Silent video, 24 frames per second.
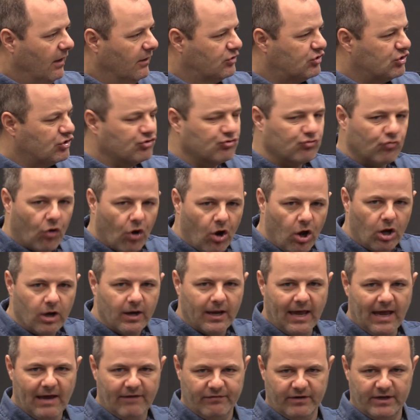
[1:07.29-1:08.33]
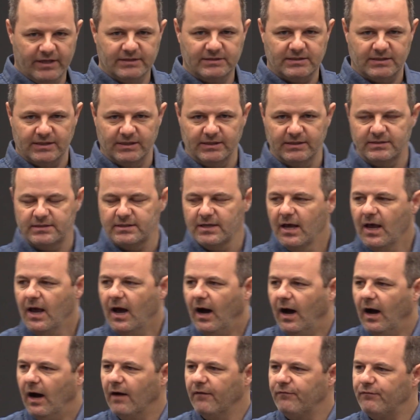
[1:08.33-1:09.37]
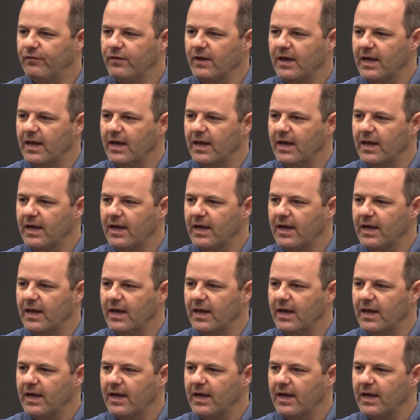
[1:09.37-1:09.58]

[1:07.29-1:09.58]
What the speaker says: strong evidences of